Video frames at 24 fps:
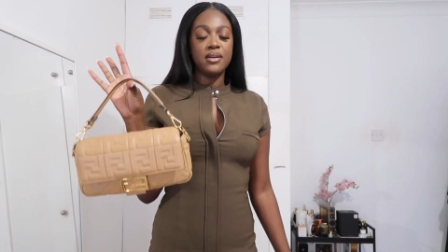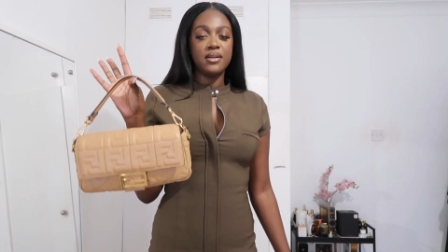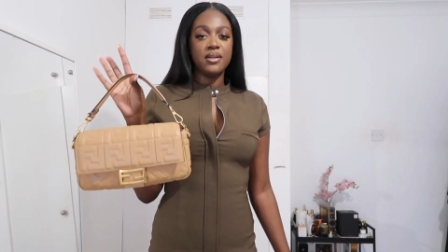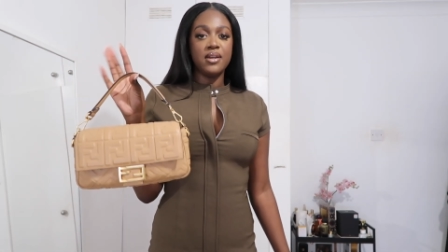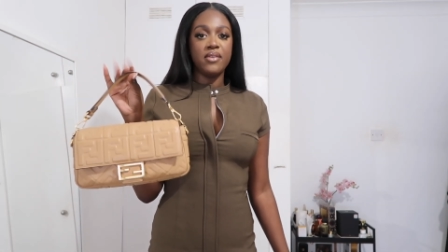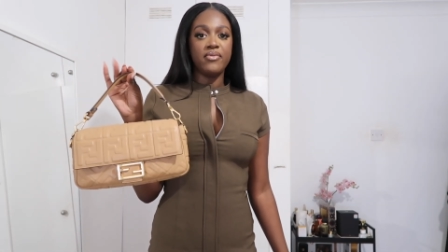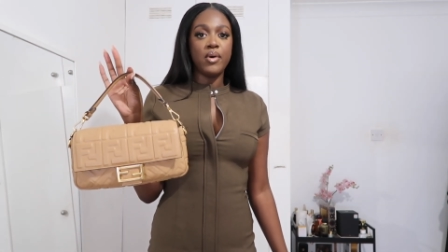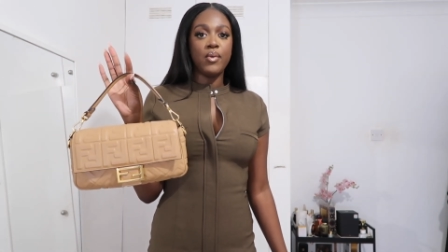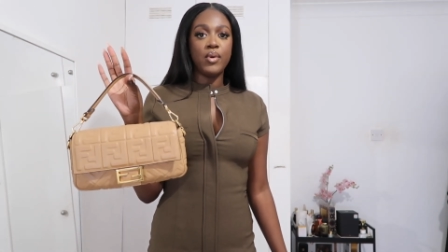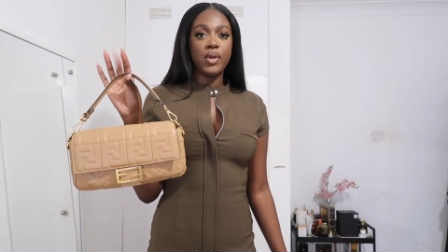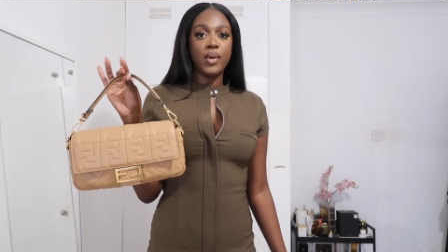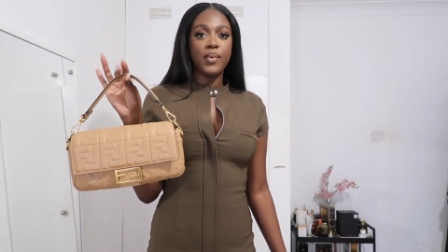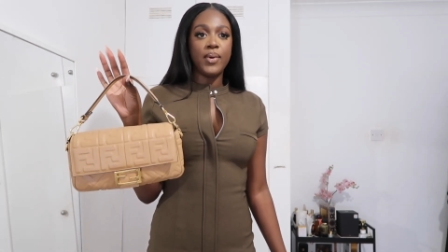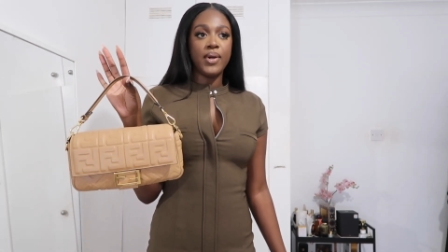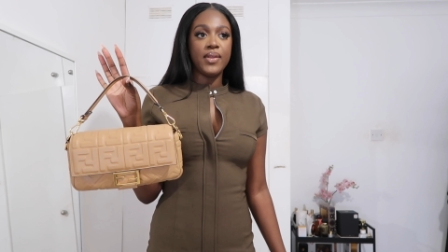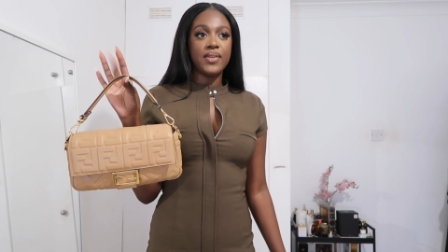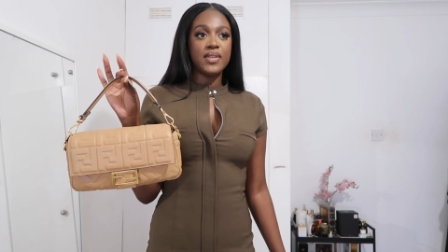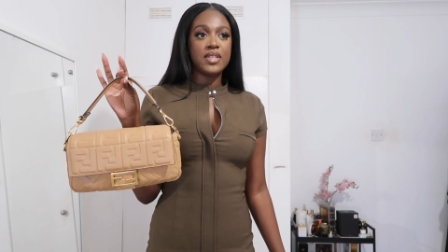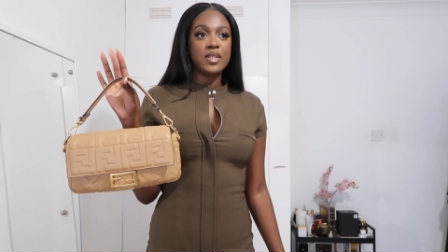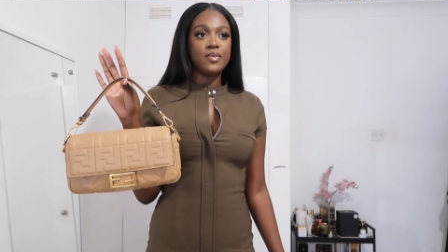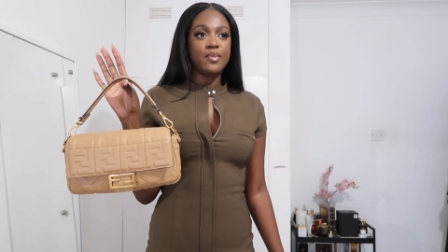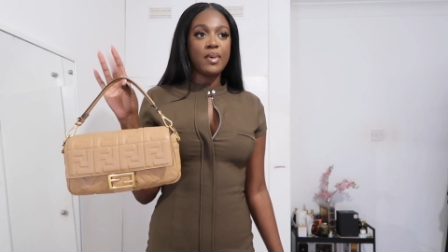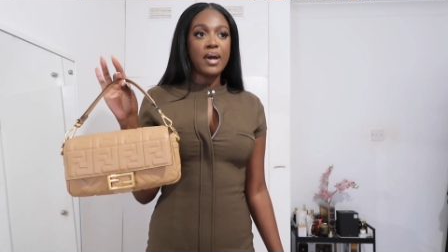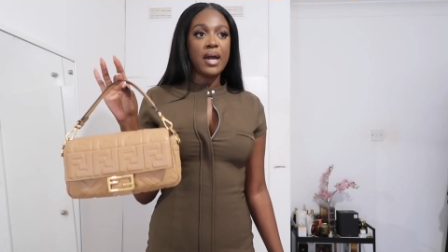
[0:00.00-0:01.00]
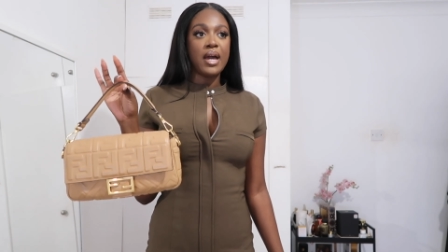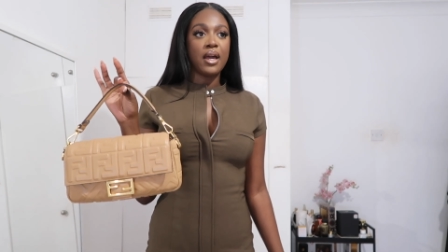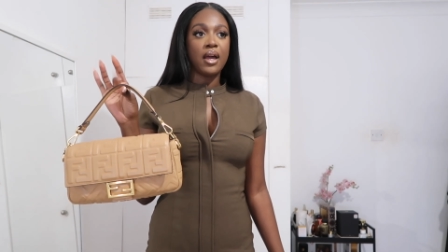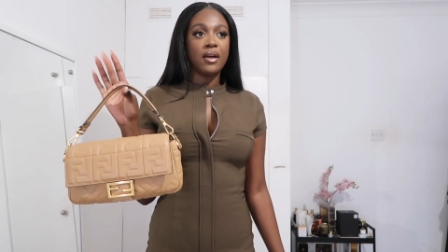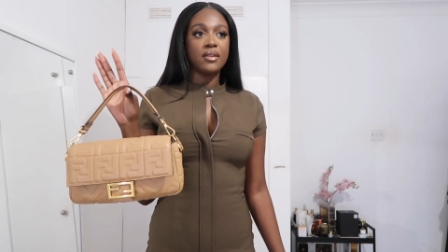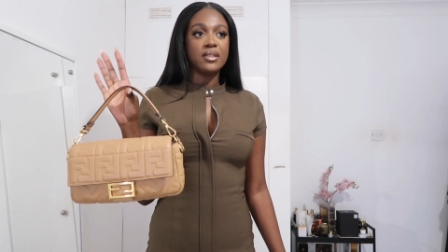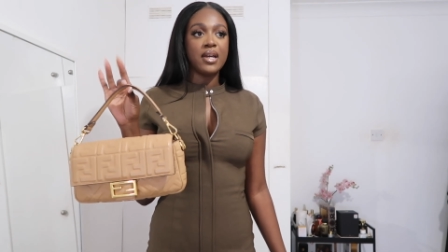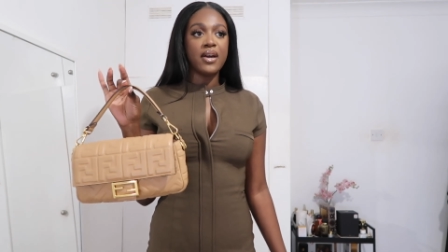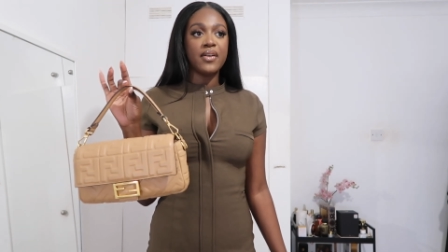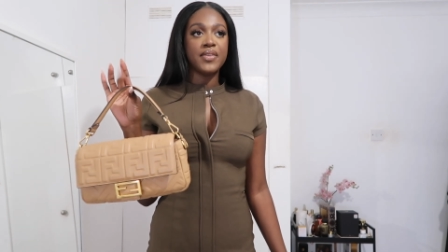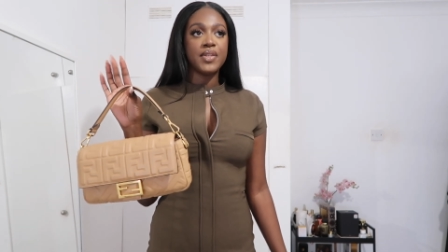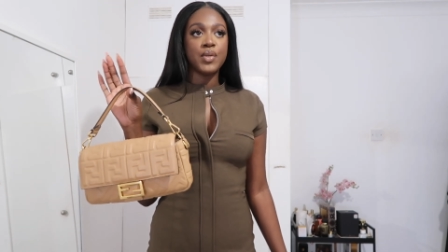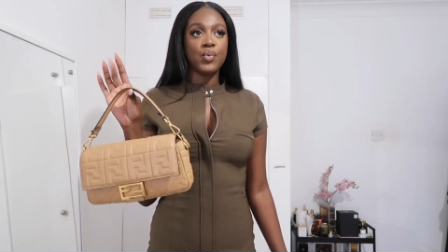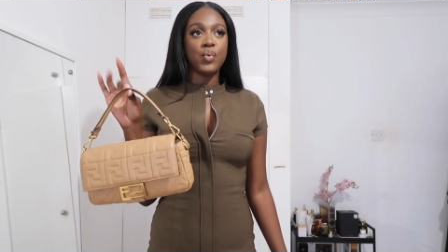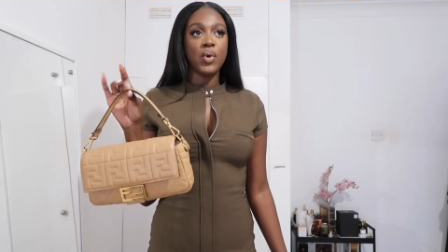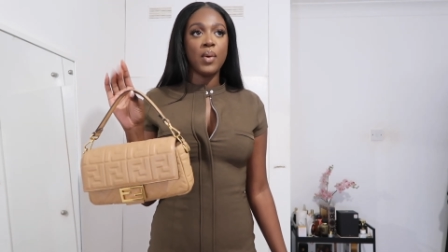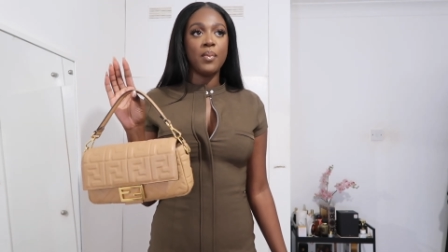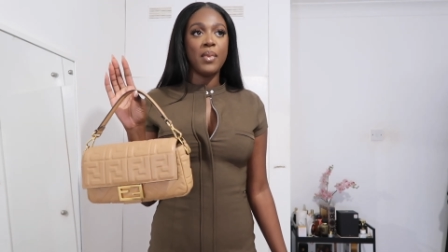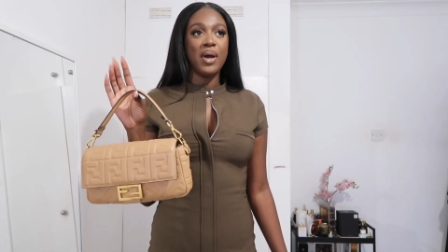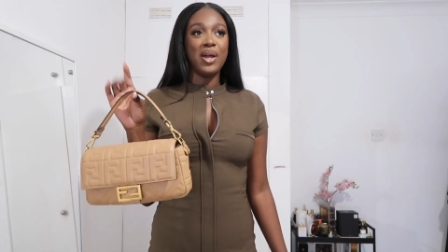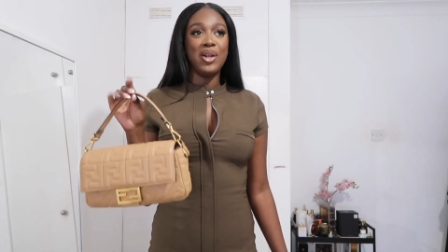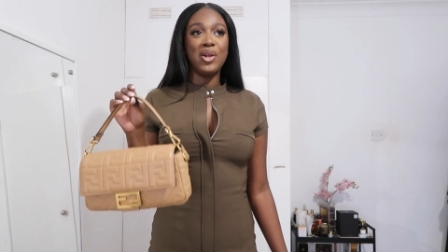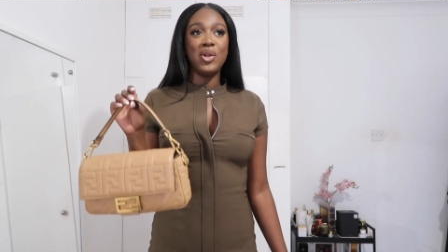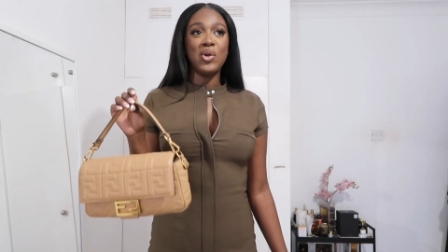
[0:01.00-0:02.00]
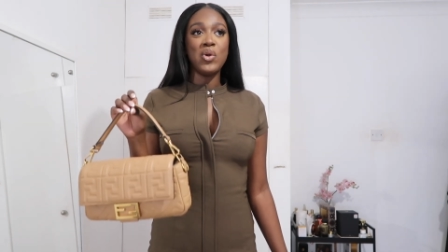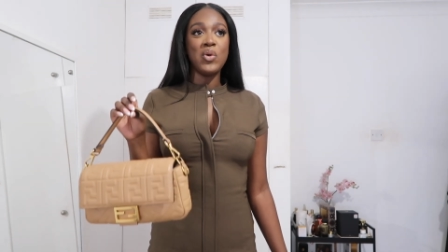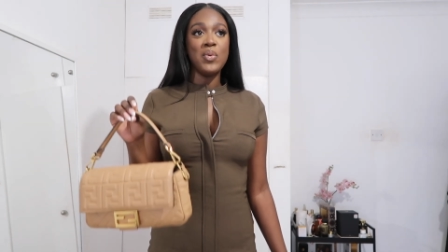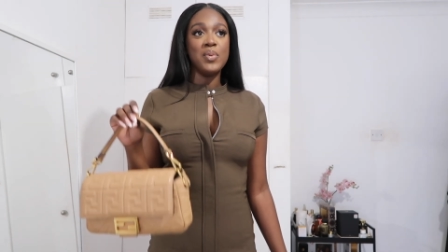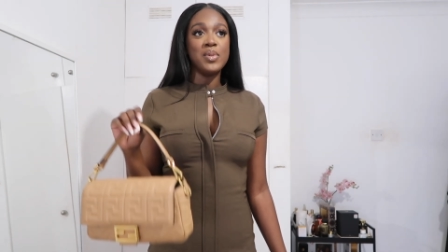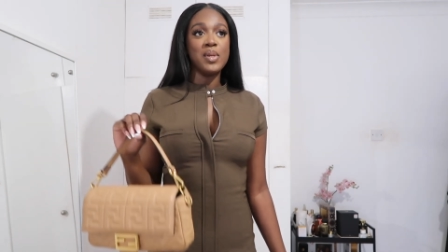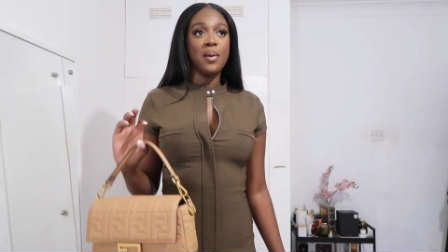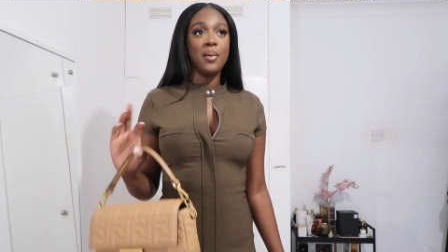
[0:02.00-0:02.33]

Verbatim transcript: If I want to wear this bag, I'd have to wear my Loubs.